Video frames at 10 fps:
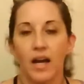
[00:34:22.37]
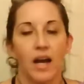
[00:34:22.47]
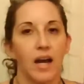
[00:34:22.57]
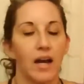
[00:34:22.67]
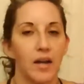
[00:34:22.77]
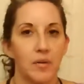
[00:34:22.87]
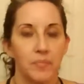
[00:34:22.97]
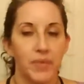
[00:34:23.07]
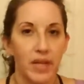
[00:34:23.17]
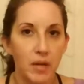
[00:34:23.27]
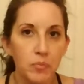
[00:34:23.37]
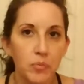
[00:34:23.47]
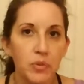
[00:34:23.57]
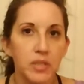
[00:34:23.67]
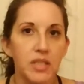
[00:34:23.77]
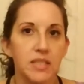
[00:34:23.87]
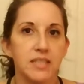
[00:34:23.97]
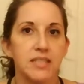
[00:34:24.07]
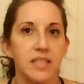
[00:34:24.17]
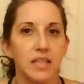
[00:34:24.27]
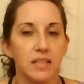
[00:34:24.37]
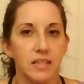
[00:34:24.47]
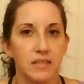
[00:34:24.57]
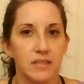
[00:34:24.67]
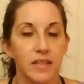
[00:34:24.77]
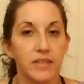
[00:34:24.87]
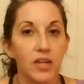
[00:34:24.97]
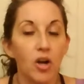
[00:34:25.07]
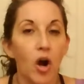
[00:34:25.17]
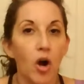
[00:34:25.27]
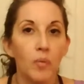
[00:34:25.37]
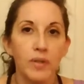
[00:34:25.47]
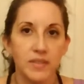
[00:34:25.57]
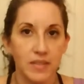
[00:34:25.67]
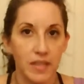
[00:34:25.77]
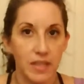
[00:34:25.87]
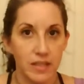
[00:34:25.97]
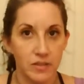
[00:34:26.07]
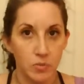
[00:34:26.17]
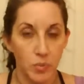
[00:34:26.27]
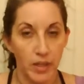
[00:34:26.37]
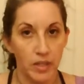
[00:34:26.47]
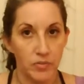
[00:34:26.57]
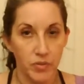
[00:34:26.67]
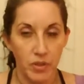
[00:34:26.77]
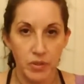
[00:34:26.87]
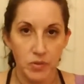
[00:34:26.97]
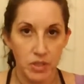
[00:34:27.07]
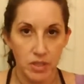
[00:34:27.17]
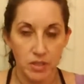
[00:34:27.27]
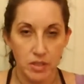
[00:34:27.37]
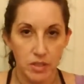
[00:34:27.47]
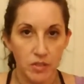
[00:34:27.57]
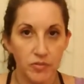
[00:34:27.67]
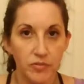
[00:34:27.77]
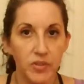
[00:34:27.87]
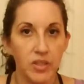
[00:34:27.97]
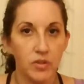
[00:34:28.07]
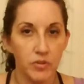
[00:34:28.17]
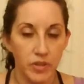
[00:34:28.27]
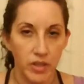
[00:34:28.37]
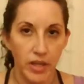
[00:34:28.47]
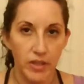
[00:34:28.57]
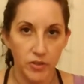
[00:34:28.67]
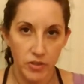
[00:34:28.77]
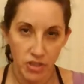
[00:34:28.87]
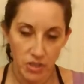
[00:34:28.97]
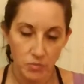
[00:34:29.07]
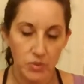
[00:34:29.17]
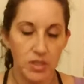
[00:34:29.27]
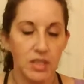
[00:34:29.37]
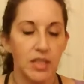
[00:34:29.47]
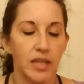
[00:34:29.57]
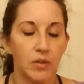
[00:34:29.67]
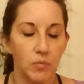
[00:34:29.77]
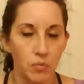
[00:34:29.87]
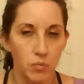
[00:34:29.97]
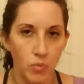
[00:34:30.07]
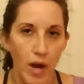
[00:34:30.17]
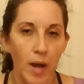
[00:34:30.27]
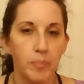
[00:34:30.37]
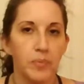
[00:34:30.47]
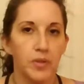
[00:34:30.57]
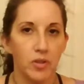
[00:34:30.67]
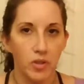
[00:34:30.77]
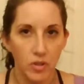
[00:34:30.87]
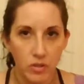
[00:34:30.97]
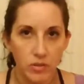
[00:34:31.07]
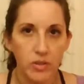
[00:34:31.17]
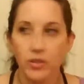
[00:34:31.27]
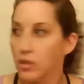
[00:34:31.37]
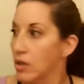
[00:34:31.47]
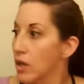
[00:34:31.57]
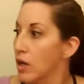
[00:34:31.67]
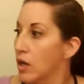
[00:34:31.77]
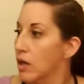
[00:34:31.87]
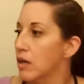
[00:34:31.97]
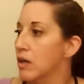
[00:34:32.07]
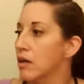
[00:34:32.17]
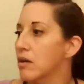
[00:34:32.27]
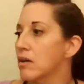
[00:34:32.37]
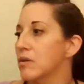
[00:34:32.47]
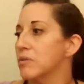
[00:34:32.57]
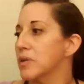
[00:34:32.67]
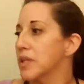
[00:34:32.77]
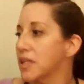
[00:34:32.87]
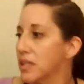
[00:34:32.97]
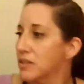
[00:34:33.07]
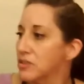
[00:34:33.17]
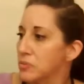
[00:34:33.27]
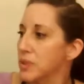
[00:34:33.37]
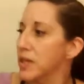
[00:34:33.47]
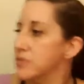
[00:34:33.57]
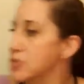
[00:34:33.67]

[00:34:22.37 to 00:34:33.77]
And I'm really seeing this. Like they're always like this, ready for you to feel their energy and really like wrap your... Oh, kitty, do we have to